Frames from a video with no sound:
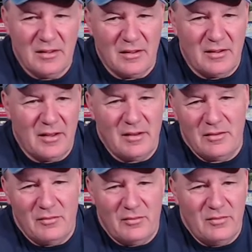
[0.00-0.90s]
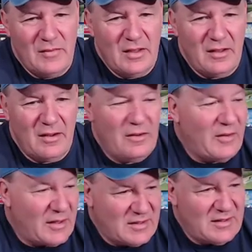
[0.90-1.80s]
All right. And if
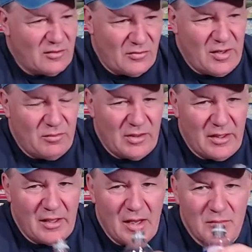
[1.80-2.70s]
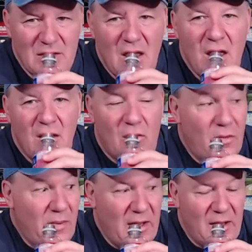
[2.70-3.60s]
I could still read, play games, or
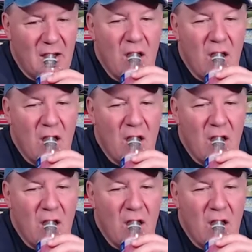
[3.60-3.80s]
paint.